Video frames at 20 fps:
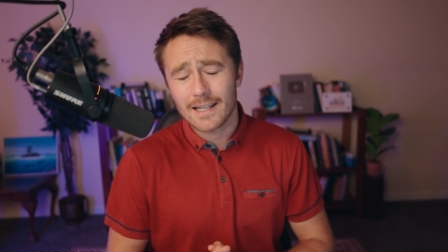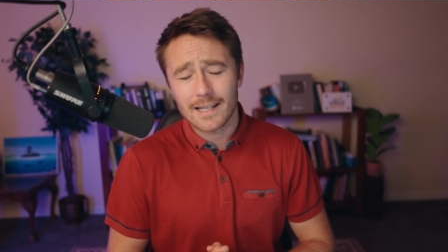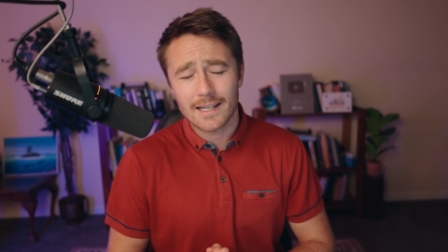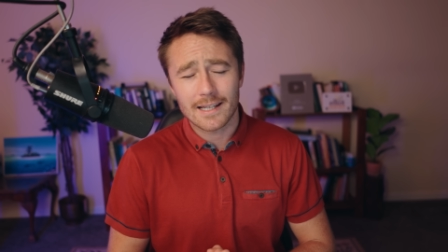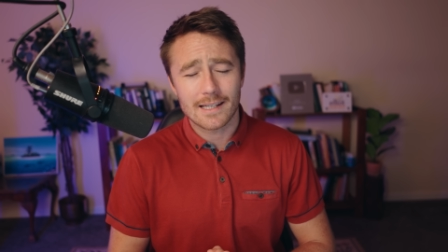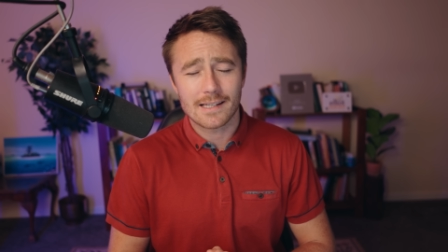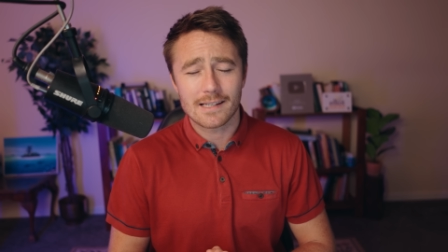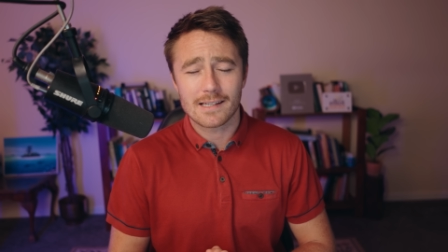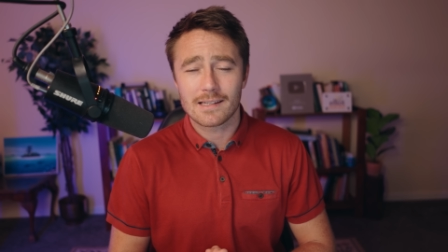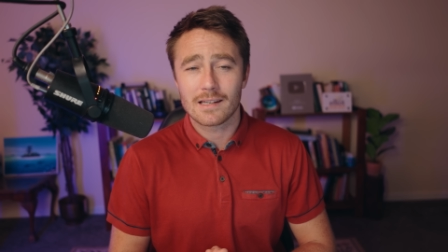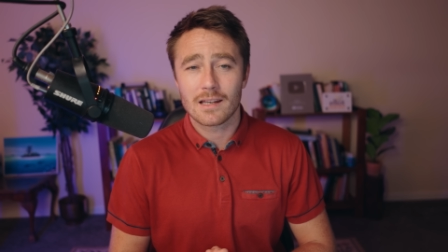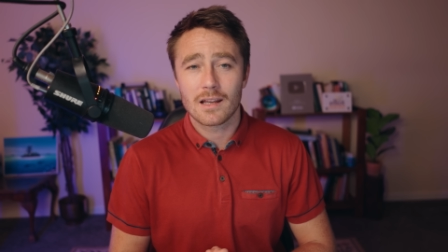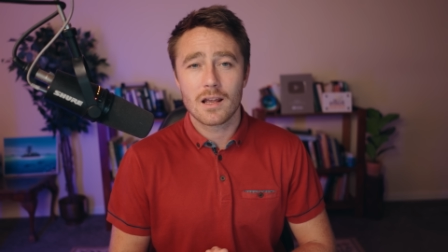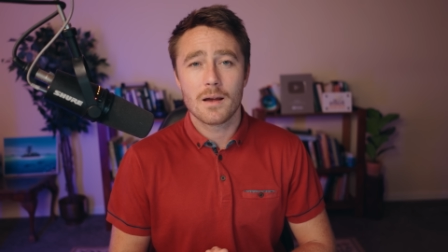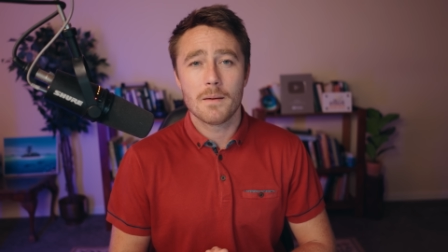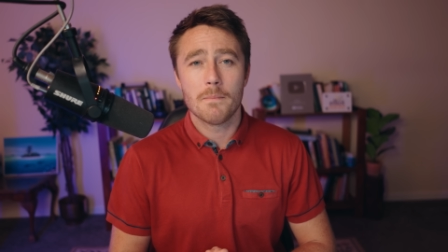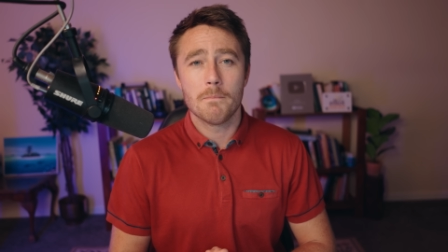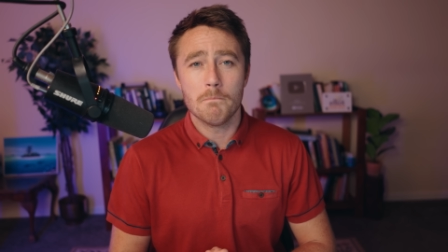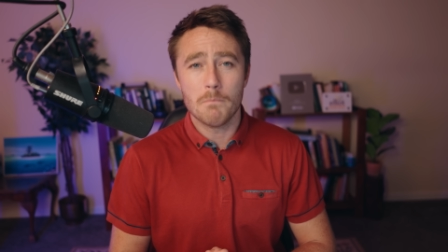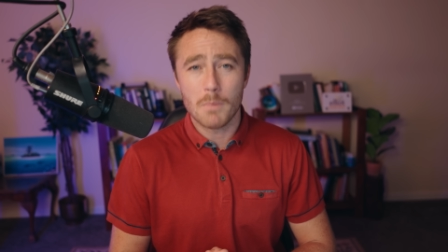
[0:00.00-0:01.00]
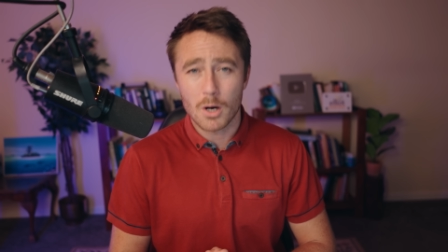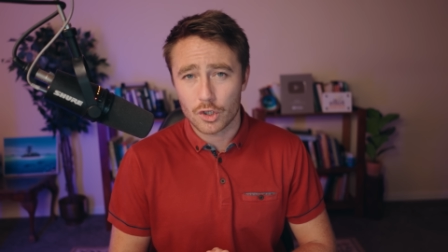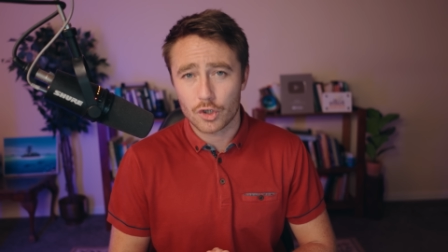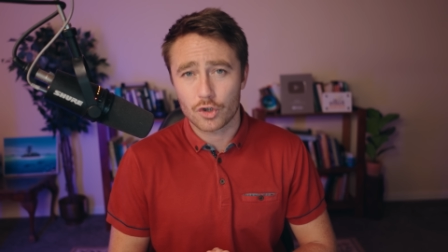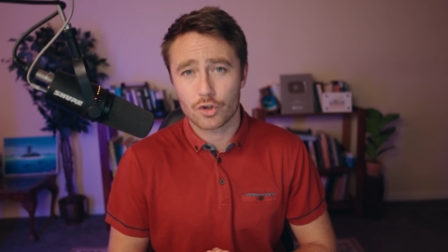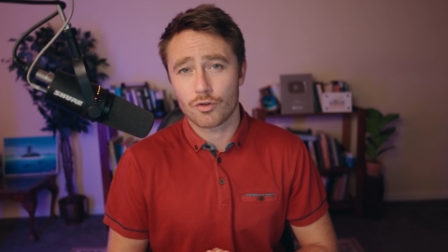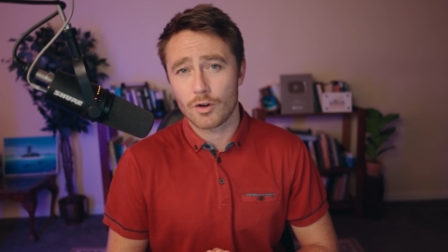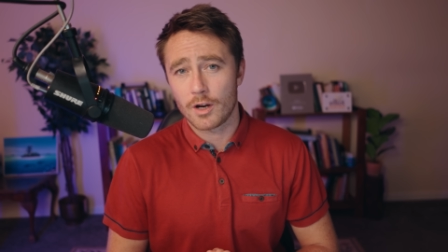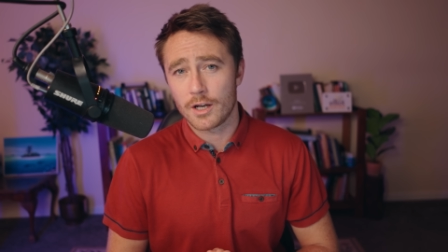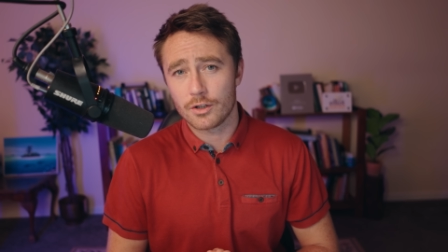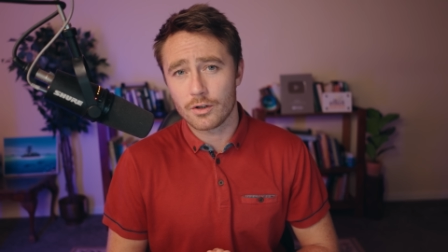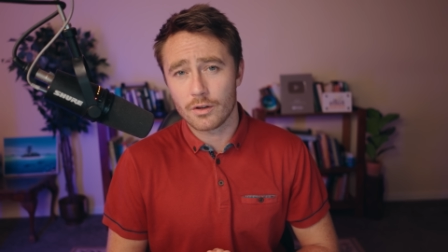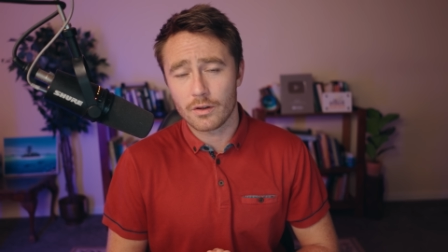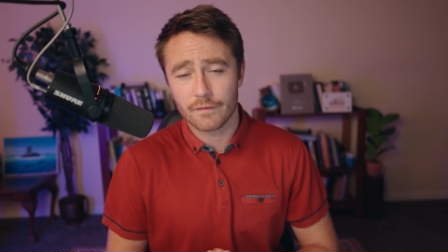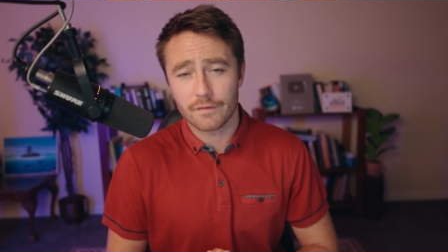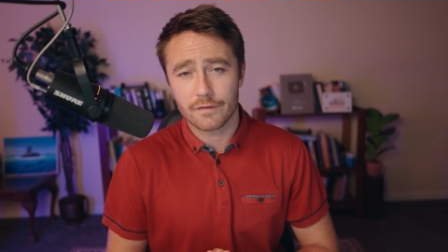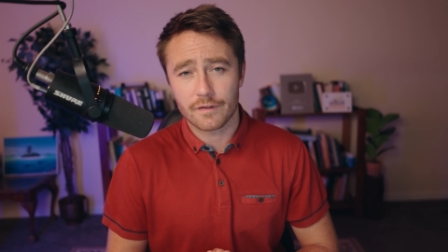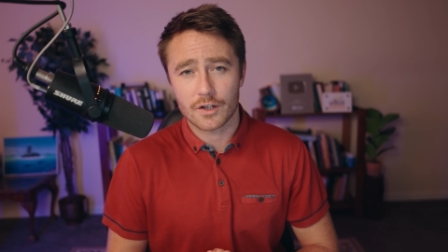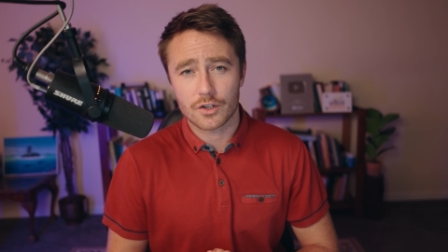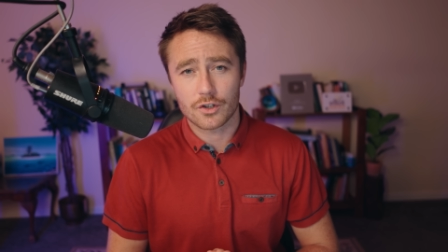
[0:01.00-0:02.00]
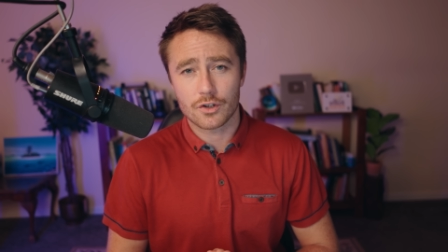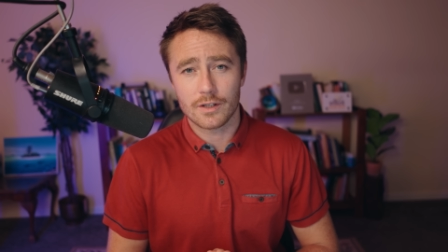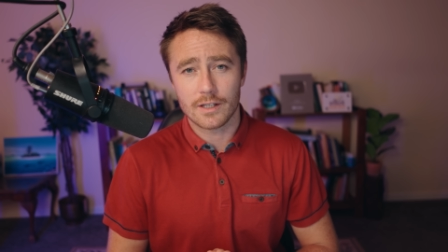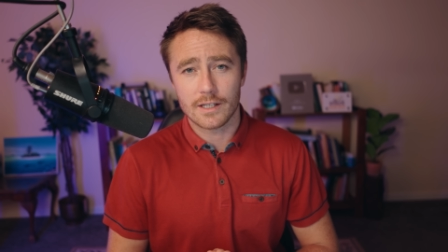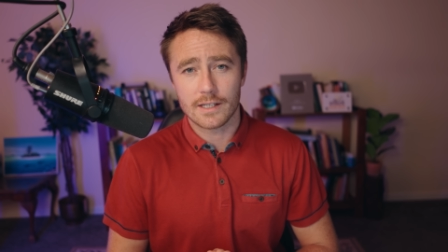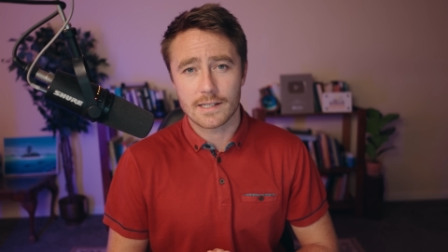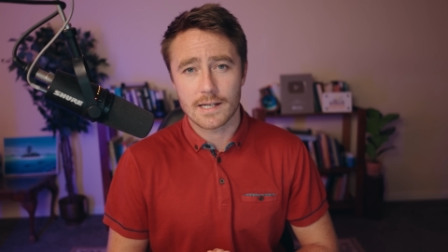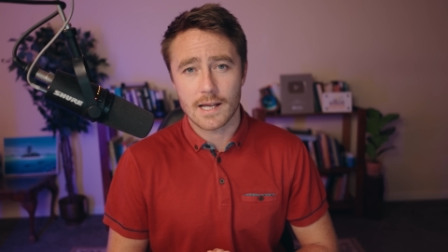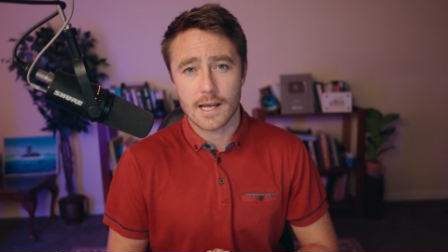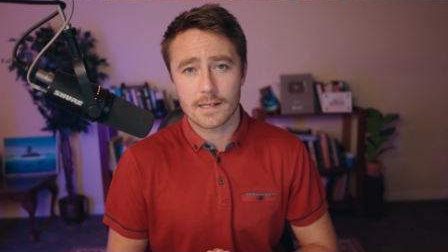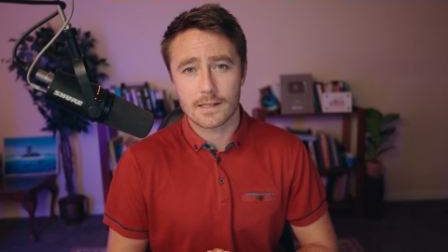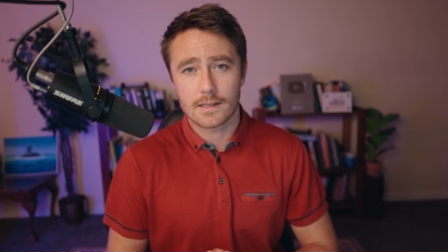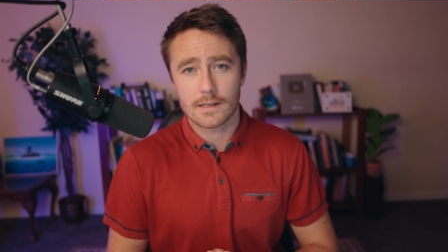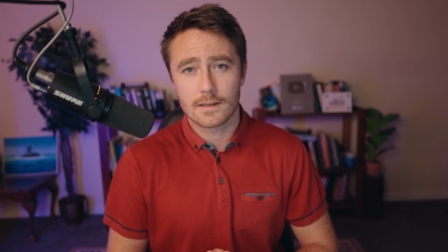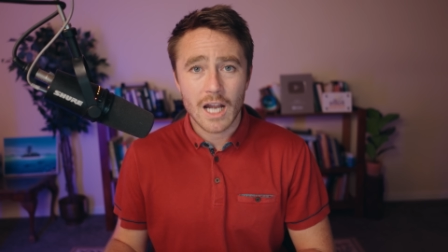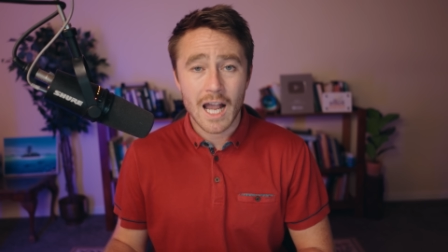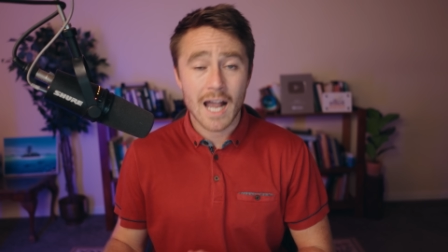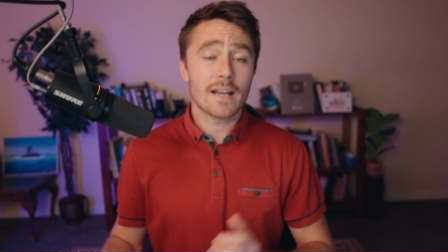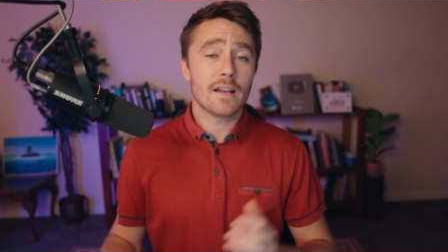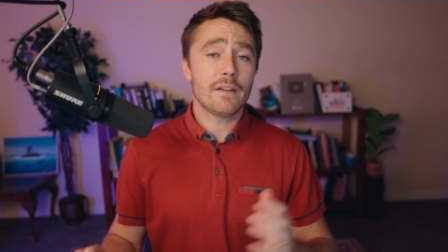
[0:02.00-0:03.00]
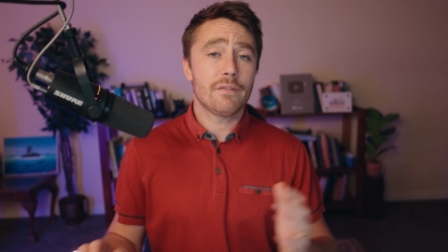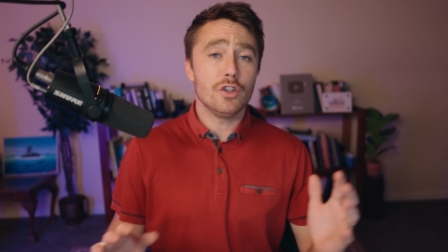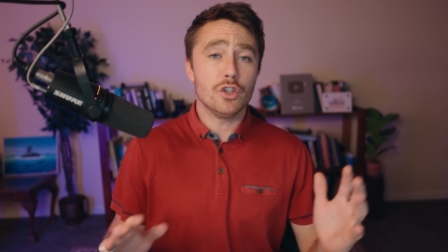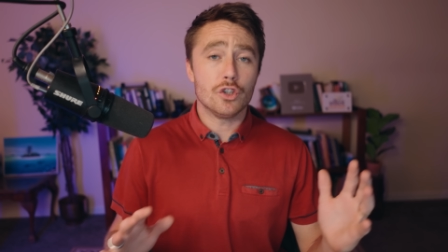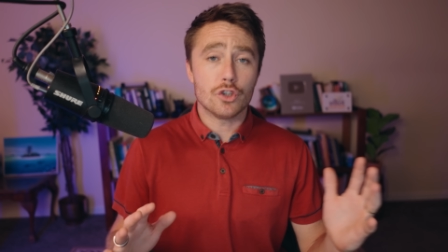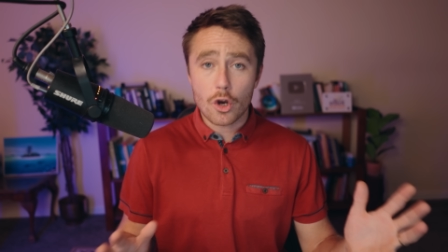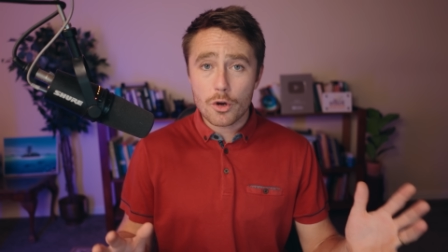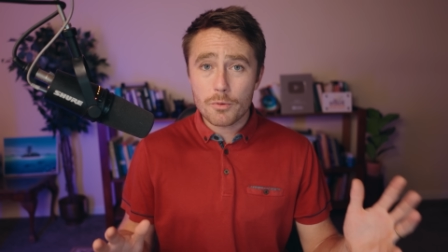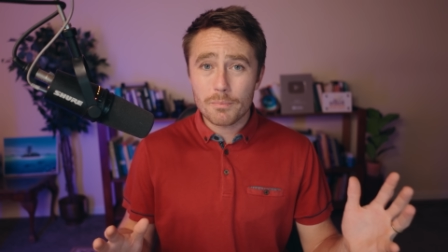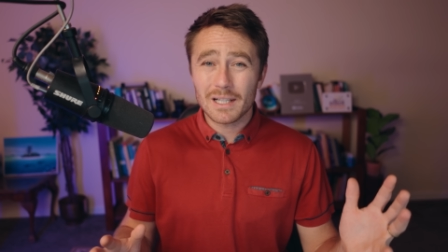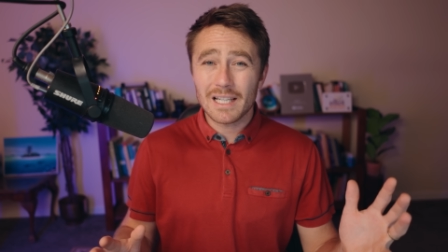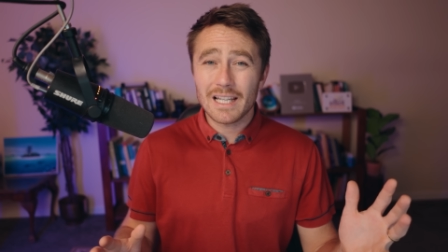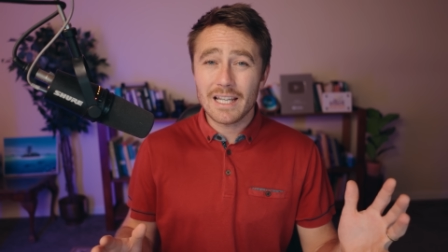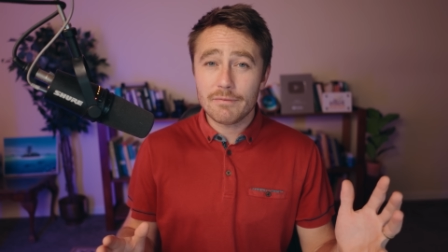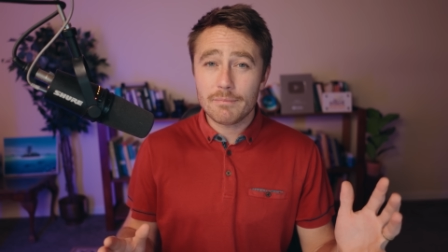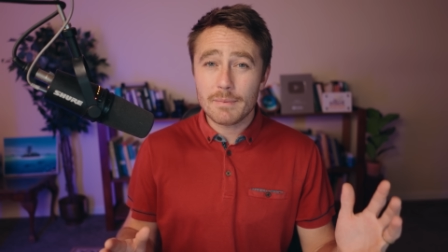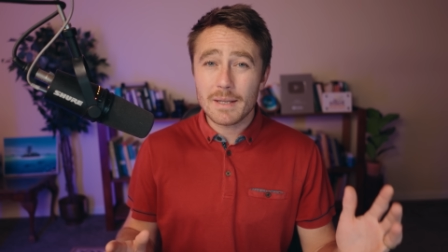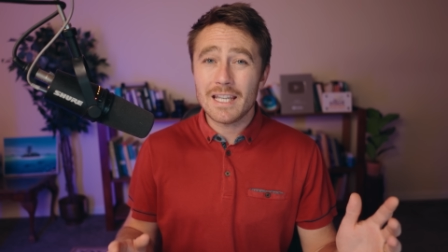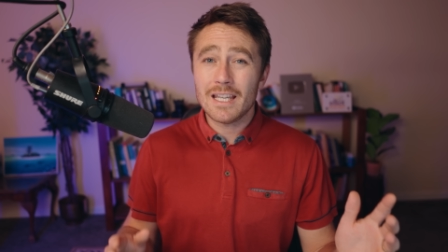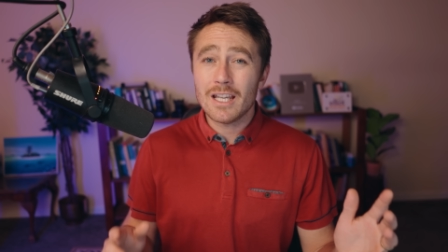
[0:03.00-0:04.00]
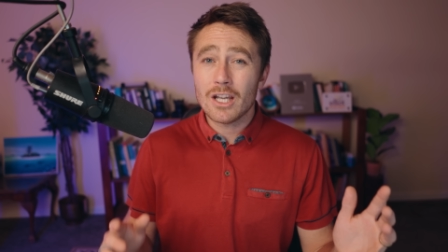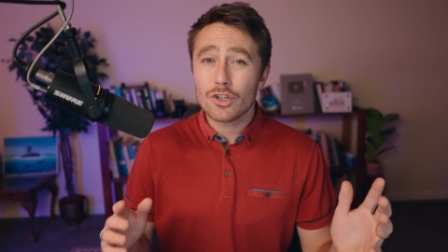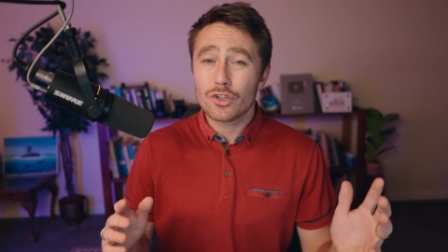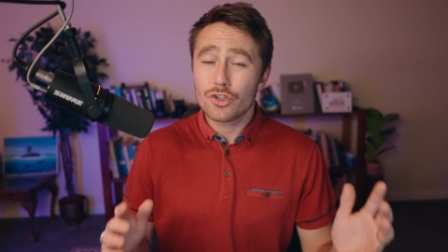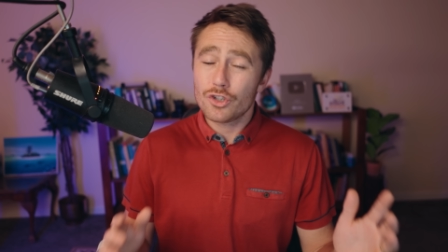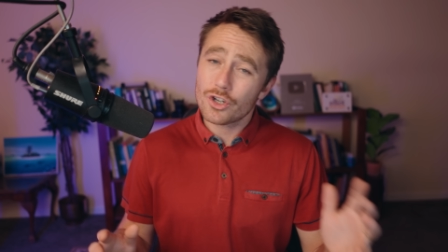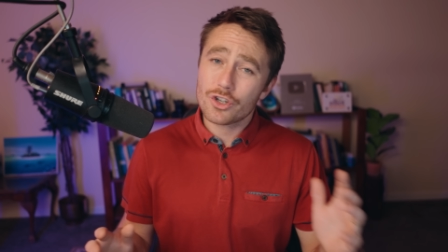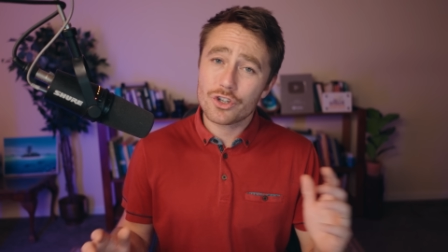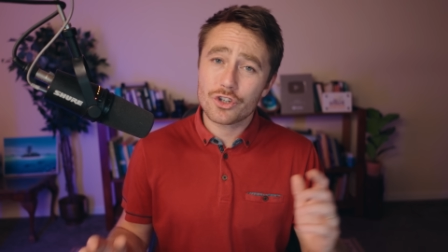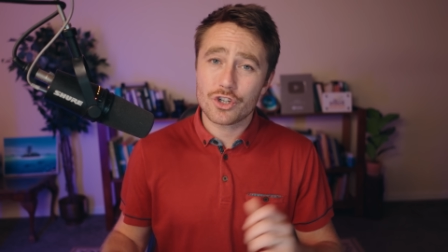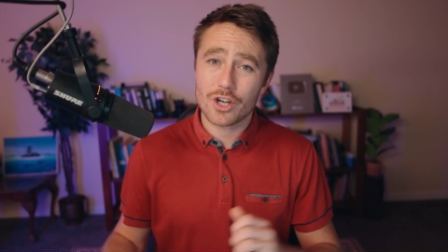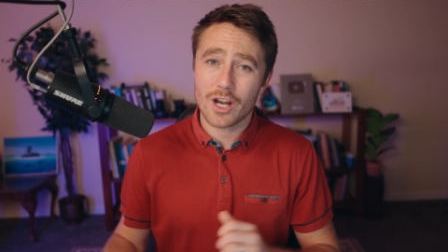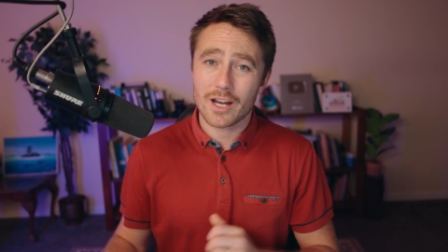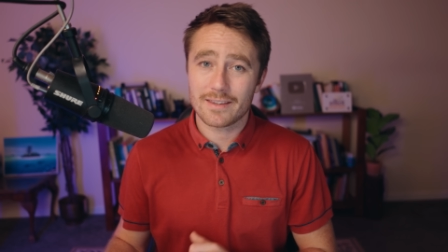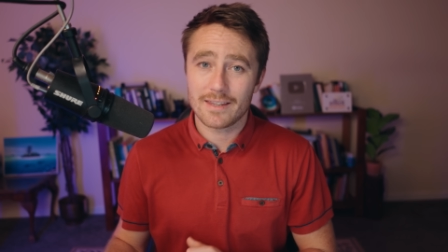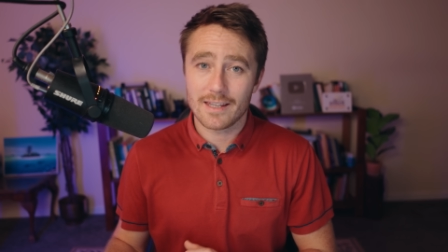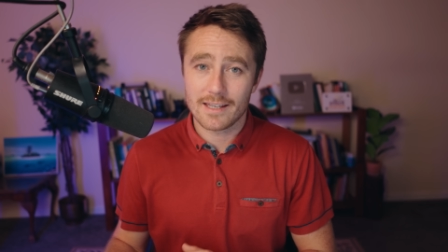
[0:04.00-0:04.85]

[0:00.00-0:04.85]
is much stranger than fiction these days. And if you don't believe me, just check